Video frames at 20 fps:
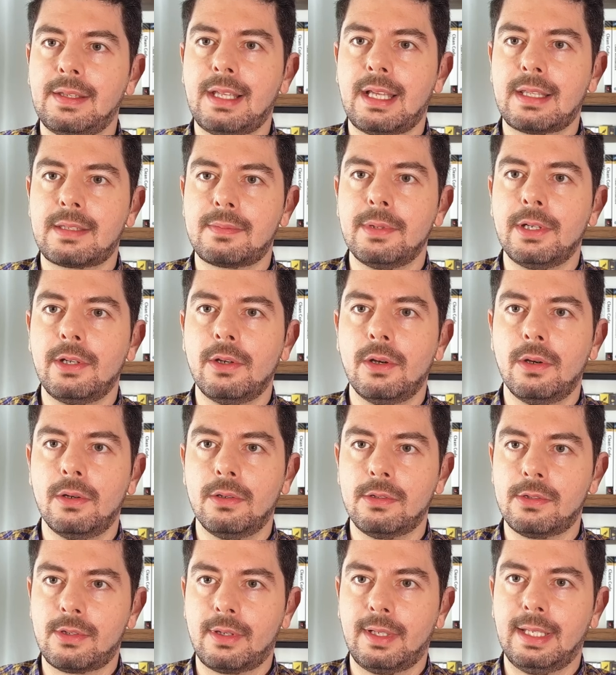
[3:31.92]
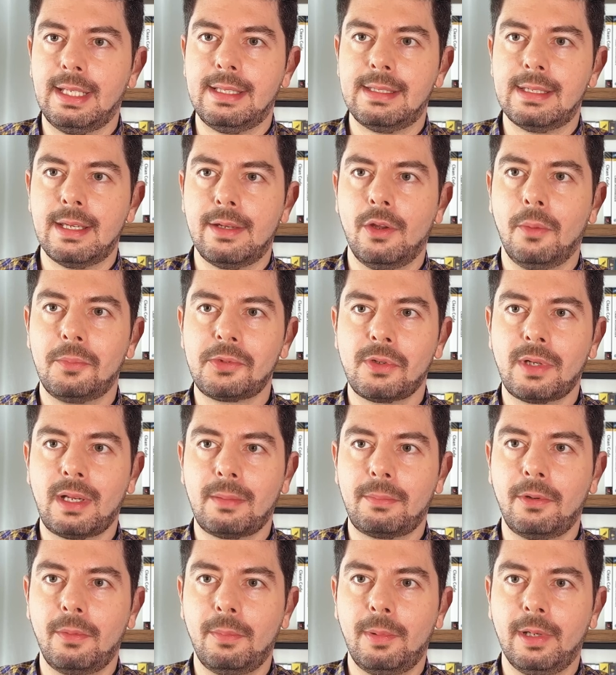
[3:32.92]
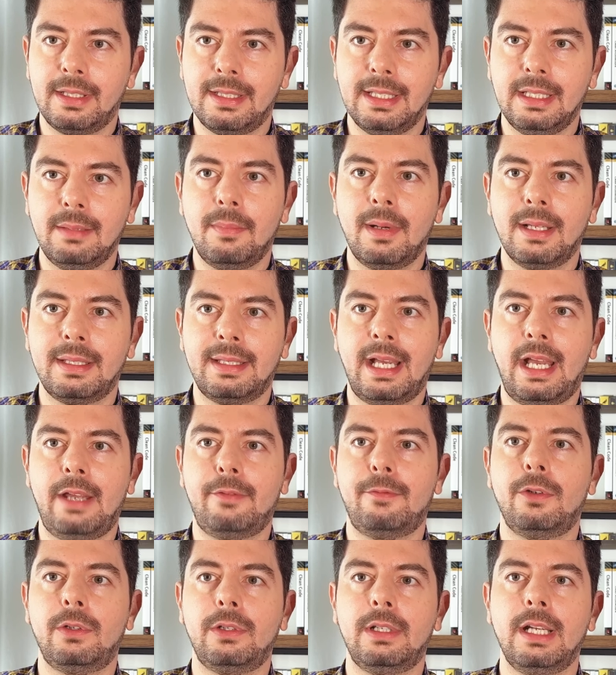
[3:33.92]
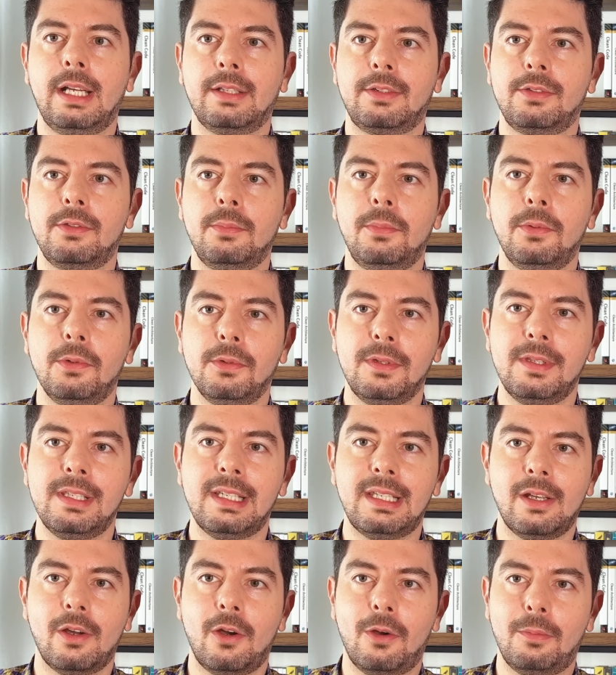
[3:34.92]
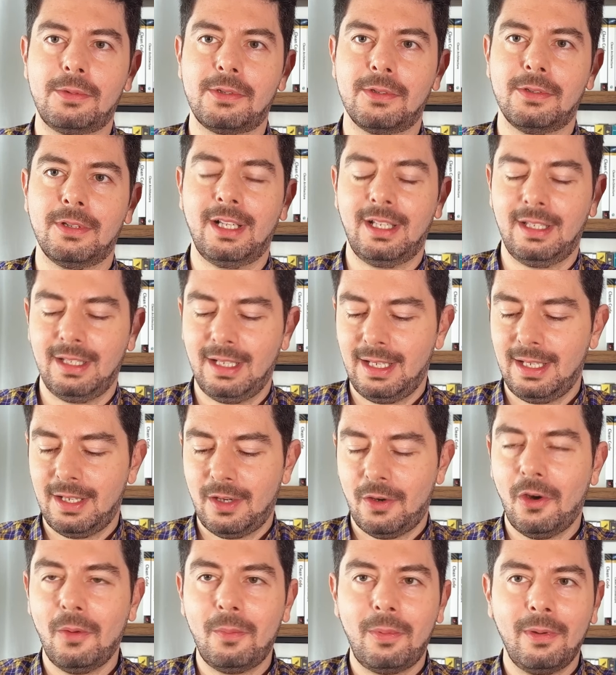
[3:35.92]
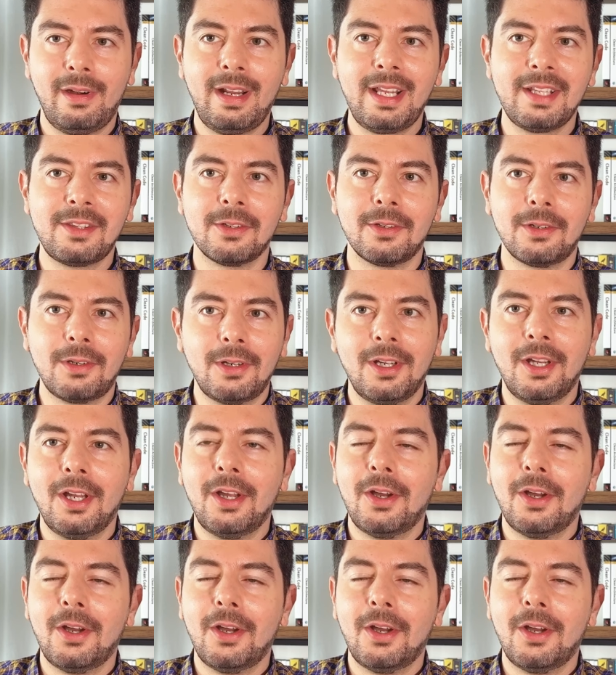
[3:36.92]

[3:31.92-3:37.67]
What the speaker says: that's because it's an optional property, but I forgot to put the optional operator.